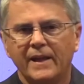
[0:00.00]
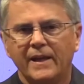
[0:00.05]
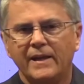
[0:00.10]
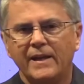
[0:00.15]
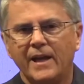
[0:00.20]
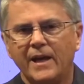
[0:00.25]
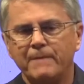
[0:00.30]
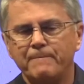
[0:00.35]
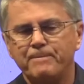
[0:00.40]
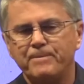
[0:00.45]

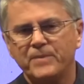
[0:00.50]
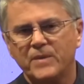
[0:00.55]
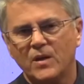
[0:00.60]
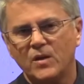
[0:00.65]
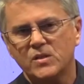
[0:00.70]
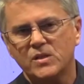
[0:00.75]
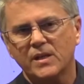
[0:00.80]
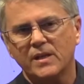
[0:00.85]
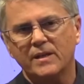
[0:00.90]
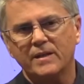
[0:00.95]
Now,
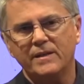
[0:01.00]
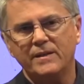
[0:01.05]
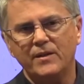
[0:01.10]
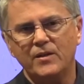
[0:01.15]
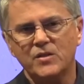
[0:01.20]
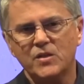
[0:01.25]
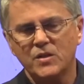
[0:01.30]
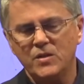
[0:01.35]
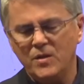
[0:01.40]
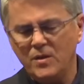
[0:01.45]
there's, a,
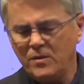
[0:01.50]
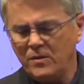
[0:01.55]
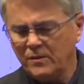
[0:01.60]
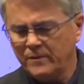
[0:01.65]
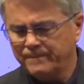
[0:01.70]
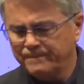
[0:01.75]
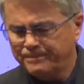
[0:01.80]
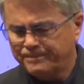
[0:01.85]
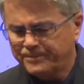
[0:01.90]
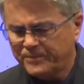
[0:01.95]
there's
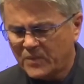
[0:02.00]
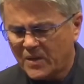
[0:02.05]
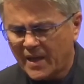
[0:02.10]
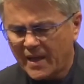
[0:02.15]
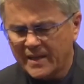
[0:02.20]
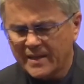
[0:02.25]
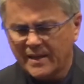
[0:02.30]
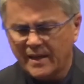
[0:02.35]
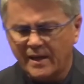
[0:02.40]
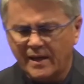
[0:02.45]
another
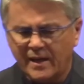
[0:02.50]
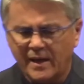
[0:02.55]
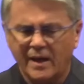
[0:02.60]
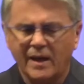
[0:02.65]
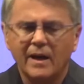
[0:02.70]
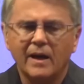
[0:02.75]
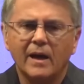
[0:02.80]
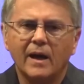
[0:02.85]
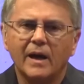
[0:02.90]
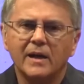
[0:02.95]
thing that
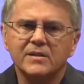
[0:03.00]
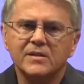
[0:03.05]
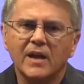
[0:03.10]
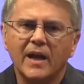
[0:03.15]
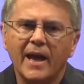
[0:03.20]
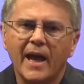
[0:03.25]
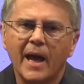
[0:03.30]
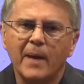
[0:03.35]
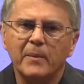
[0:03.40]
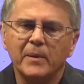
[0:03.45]
uh, uh it's a
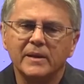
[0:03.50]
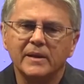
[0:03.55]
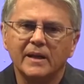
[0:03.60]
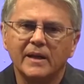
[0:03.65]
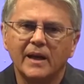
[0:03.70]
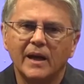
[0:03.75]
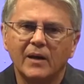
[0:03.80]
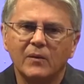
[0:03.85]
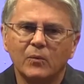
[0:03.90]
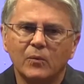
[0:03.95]
habit
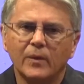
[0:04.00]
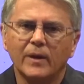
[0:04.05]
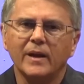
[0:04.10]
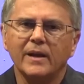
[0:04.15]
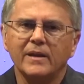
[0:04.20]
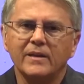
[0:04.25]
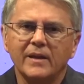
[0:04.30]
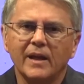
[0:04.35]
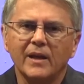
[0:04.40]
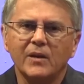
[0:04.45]
that I
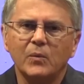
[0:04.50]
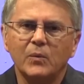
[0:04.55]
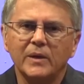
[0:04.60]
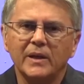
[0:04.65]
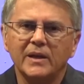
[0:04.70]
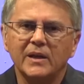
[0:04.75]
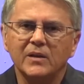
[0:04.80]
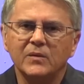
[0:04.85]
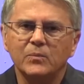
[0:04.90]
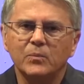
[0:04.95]
really think we
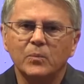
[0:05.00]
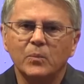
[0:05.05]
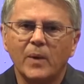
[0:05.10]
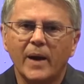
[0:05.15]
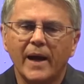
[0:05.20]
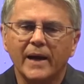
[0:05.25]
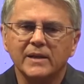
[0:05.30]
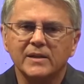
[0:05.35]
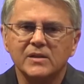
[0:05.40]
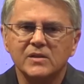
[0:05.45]
need to
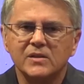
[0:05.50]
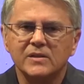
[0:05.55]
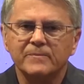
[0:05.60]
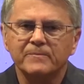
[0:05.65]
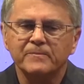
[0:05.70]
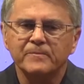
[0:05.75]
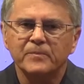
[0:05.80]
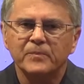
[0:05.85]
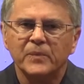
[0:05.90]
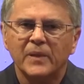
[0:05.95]
practice,
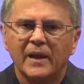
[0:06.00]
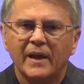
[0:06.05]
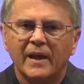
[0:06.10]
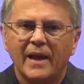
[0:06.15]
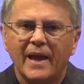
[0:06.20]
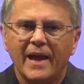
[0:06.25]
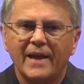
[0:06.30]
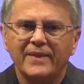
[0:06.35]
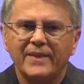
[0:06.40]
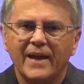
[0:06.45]

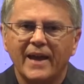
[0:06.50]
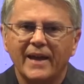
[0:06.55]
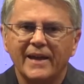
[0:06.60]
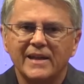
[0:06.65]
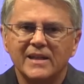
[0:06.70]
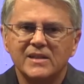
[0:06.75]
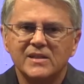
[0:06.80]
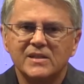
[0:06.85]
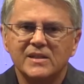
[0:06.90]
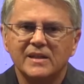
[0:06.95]
and that
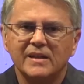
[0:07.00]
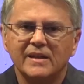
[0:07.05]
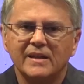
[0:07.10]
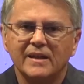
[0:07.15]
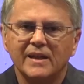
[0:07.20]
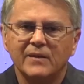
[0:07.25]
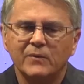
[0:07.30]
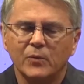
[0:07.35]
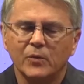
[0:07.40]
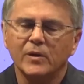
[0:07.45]
is
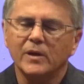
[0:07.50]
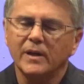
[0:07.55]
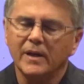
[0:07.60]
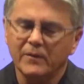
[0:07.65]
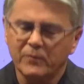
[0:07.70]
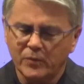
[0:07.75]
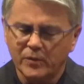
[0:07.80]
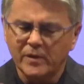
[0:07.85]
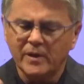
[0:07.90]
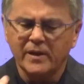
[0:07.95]
if we're going to
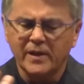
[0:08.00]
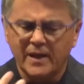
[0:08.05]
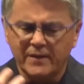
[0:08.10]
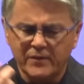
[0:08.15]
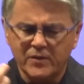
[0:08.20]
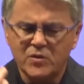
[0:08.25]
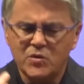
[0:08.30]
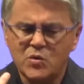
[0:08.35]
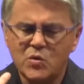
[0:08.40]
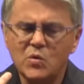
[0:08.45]
if we're going to have
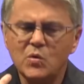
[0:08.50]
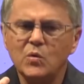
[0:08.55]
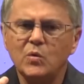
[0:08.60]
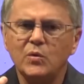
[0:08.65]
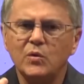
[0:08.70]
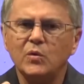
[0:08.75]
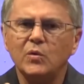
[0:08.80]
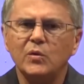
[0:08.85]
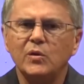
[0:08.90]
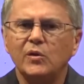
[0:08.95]
a new
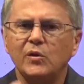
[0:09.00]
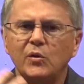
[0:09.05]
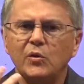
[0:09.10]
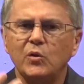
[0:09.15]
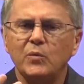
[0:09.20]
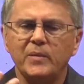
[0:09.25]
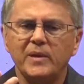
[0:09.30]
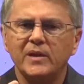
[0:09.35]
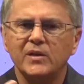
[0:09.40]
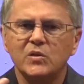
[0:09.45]
you and a
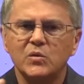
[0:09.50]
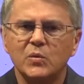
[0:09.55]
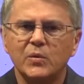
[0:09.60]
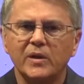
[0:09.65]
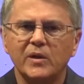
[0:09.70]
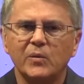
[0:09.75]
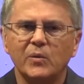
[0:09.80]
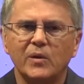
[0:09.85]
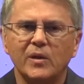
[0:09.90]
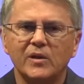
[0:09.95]
new me in
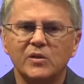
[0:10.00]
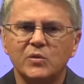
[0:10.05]
21, uh,